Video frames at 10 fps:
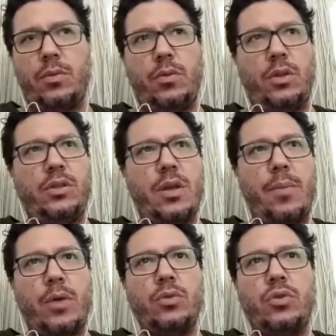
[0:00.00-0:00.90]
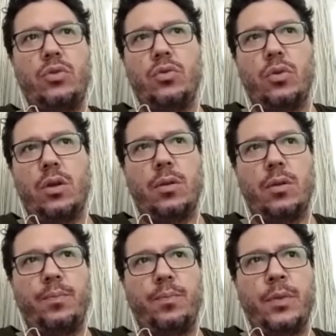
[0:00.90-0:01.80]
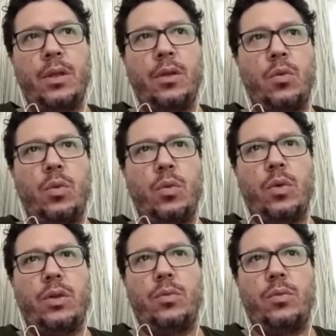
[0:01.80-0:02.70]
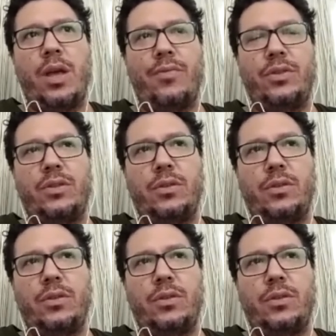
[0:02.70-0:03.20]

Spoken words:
This amounts to what we have is